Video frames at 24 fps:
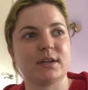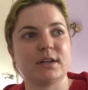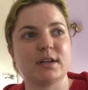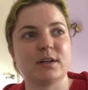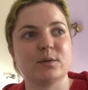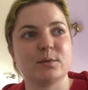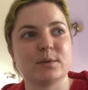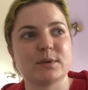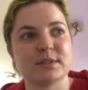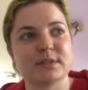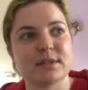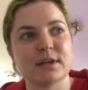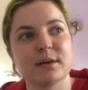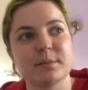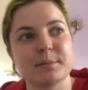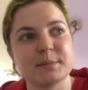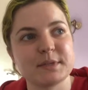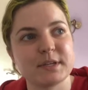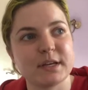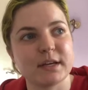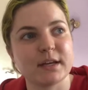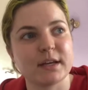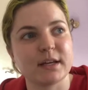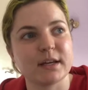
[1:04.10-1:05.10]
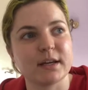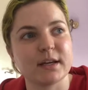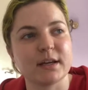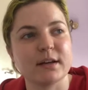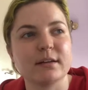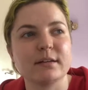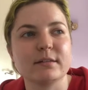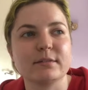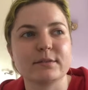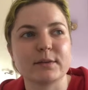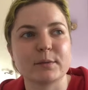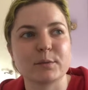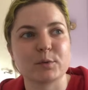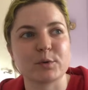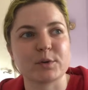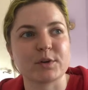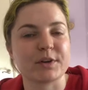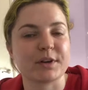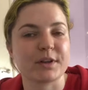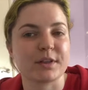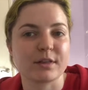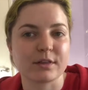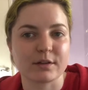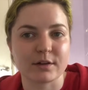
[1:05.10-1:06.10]
it was updated
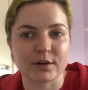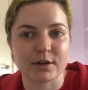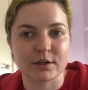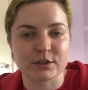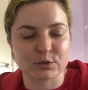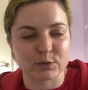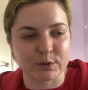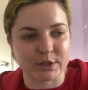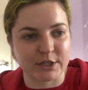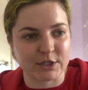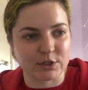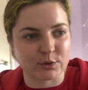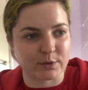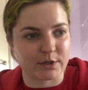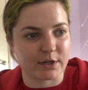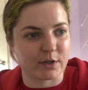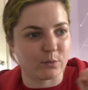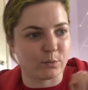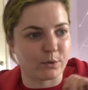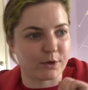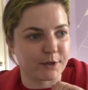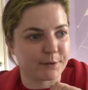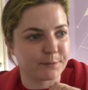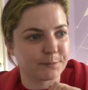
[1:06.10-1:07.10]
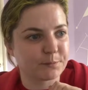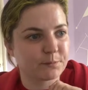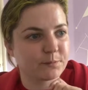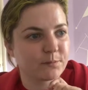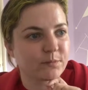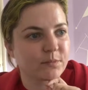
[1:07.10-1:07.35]
February 3rd, 2021,